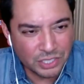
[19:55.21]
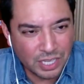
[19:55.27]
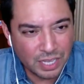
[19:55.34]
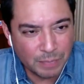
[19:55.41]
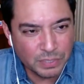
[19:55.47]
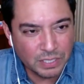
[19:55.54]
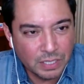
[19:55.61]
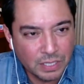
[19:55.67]

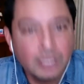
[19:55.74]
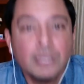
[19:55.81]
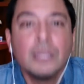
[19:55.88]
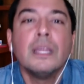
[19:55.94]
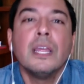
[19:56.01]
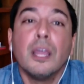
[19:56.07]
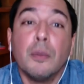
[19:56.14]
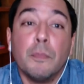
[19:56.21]
shops?
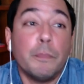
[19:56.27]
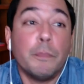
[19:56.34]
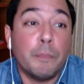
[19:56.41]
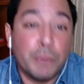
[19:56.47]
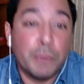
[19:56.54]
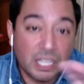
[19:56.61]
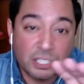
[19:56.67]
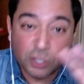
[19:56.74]

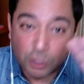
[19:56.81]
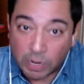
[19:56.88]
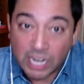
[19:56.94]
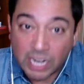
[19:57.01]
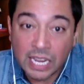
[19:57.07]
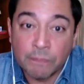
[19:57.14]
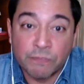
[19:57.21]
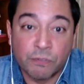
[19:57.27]
But it's a
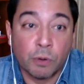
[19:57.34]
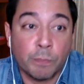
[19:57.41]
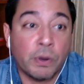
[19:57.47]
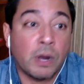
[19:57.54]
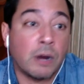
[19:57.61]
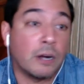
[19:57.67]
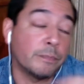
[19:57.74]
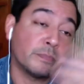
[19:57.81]
great name for a
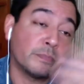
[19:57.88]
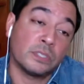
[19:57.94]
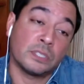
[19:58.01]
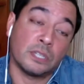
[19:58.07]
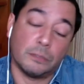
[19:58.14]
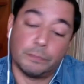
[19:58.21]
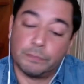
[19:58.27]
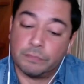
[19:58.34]
bar.
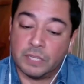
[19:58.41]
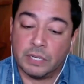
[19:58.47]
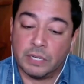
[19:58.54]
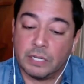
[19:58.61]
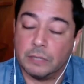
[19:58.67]
So there you